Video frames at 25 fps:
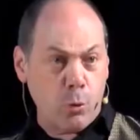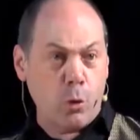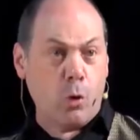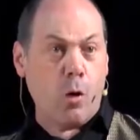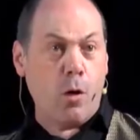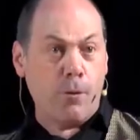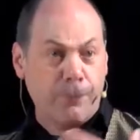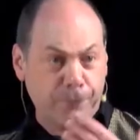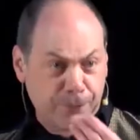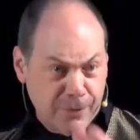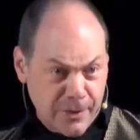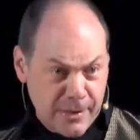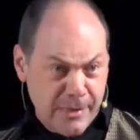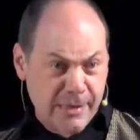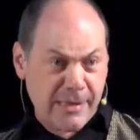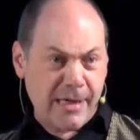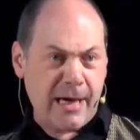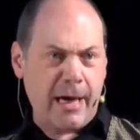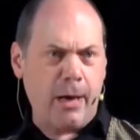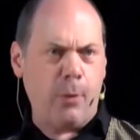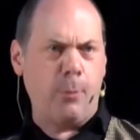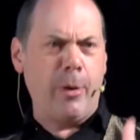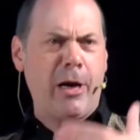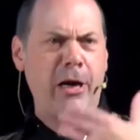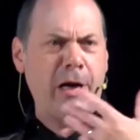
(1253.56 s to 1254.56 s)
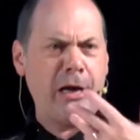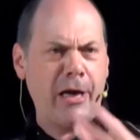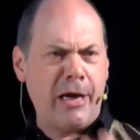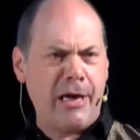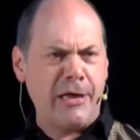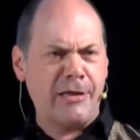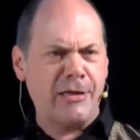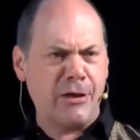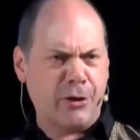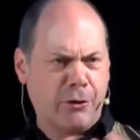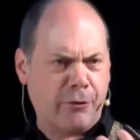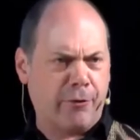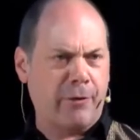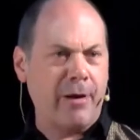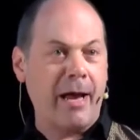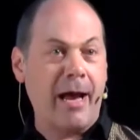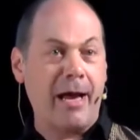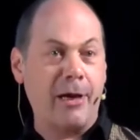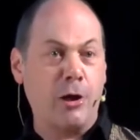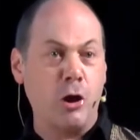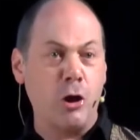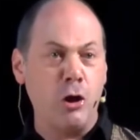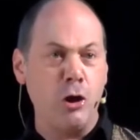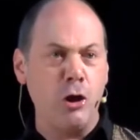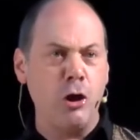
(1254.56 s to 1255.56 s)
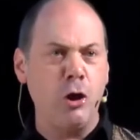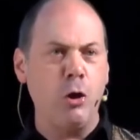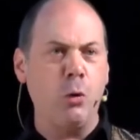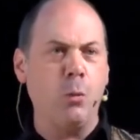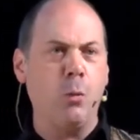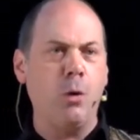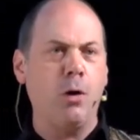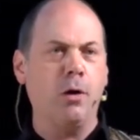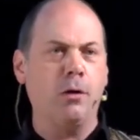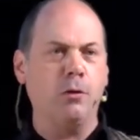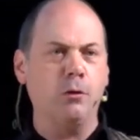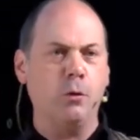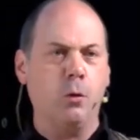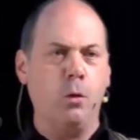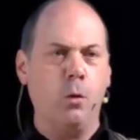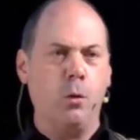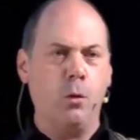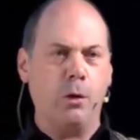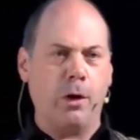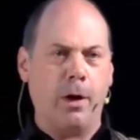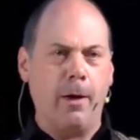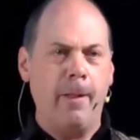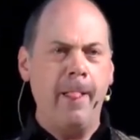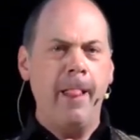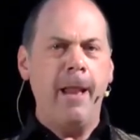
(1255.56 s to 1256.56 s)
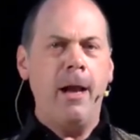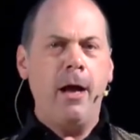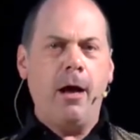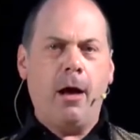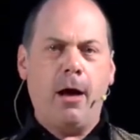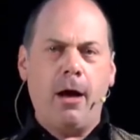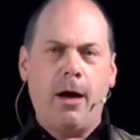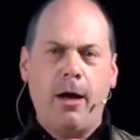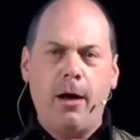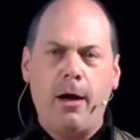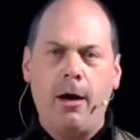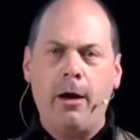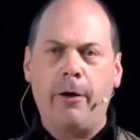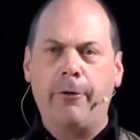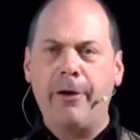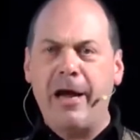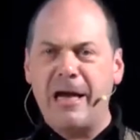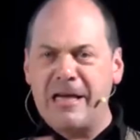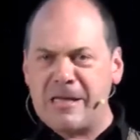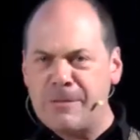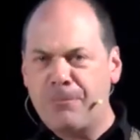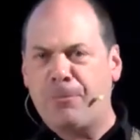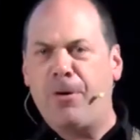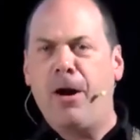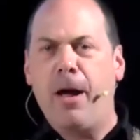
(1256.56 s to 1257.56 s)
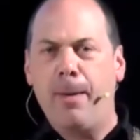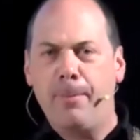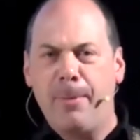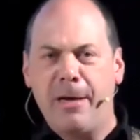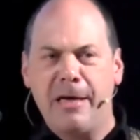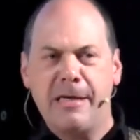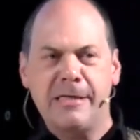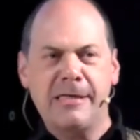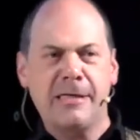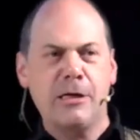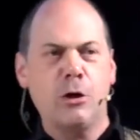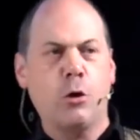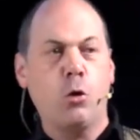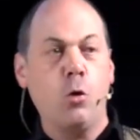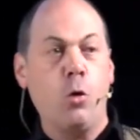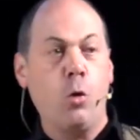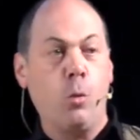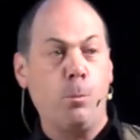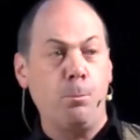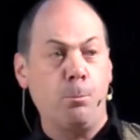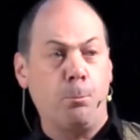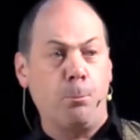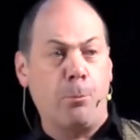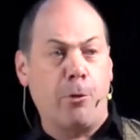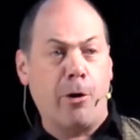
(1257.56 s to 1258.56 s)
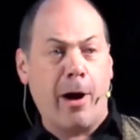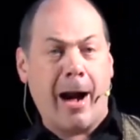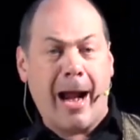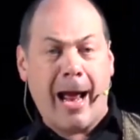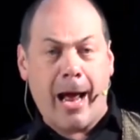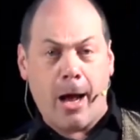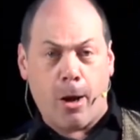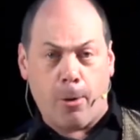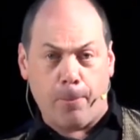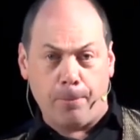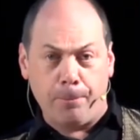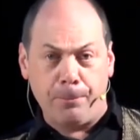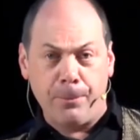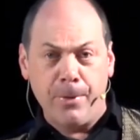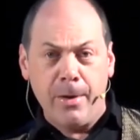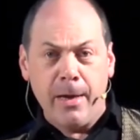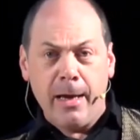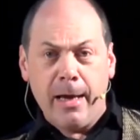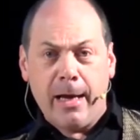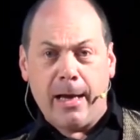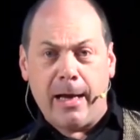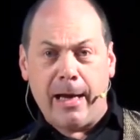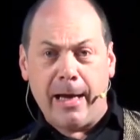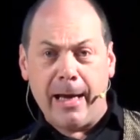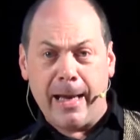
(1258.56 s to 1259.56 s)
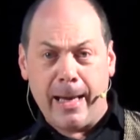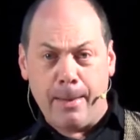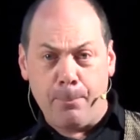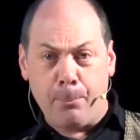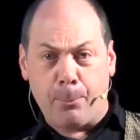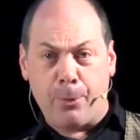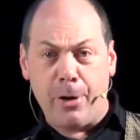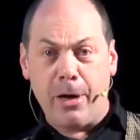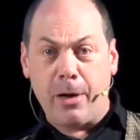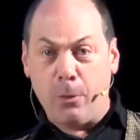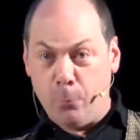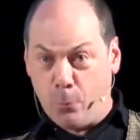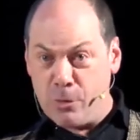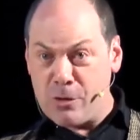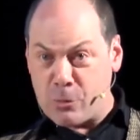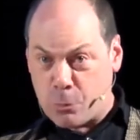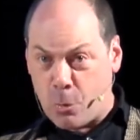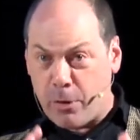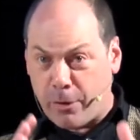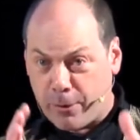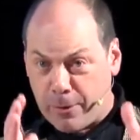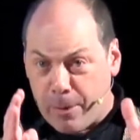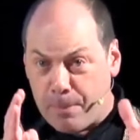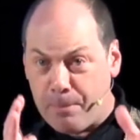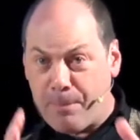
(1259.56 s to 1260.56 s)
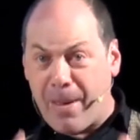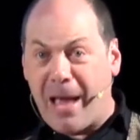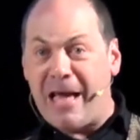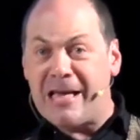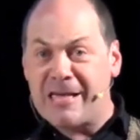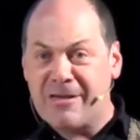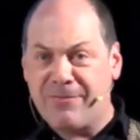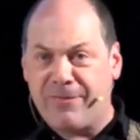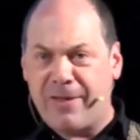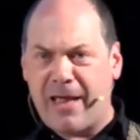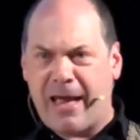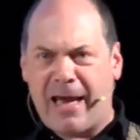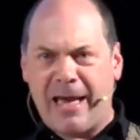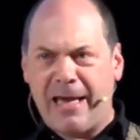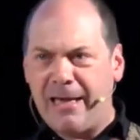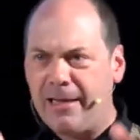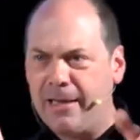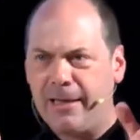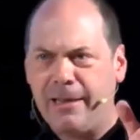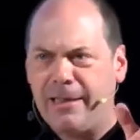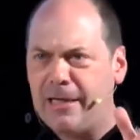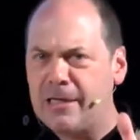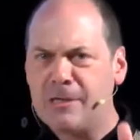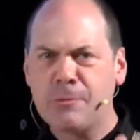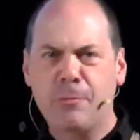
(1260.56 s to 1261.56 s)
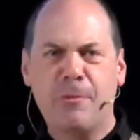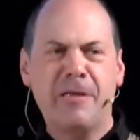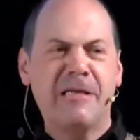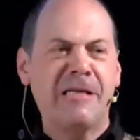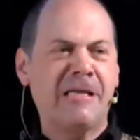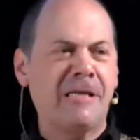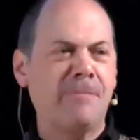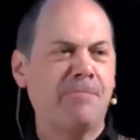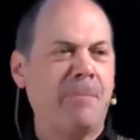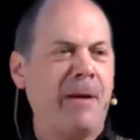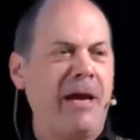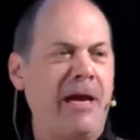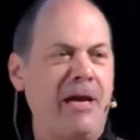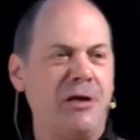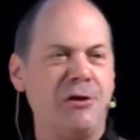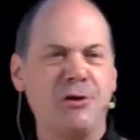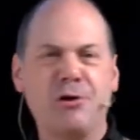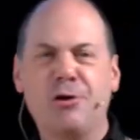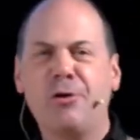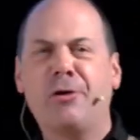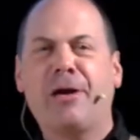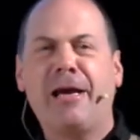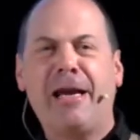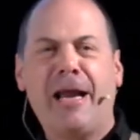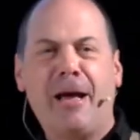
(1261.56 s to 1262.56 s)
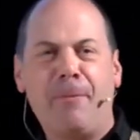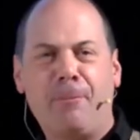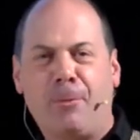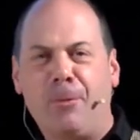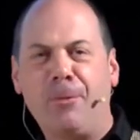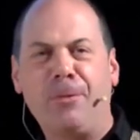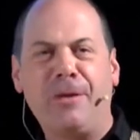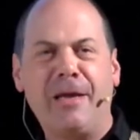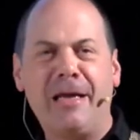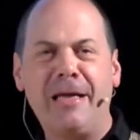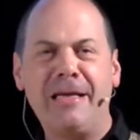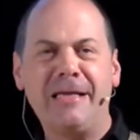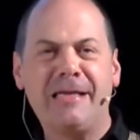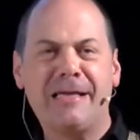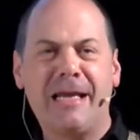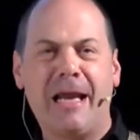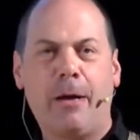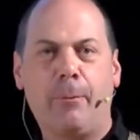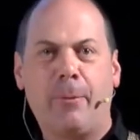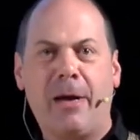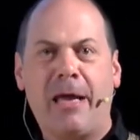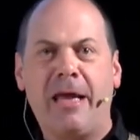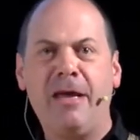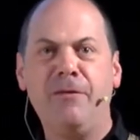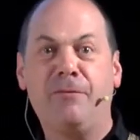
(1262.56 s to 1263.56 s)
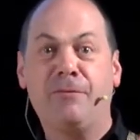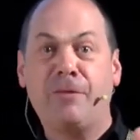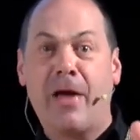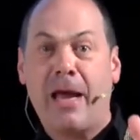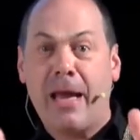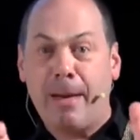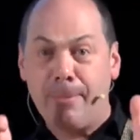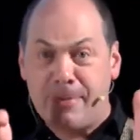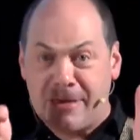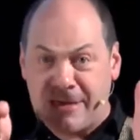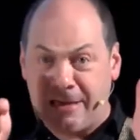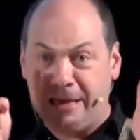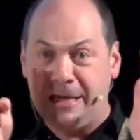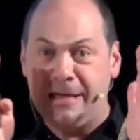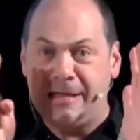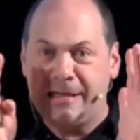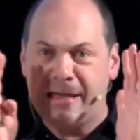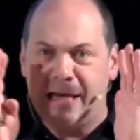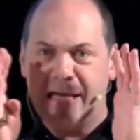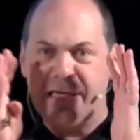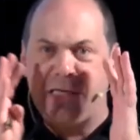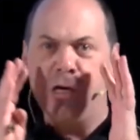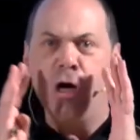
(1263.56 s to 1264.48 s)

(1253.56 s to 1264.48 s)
often say, we need to create a new world order. Uh, our ex Prime Minister Gordon Brown uh, in Britain was one of the best for that. He, there's one speech, look it up on the internet, where he famously says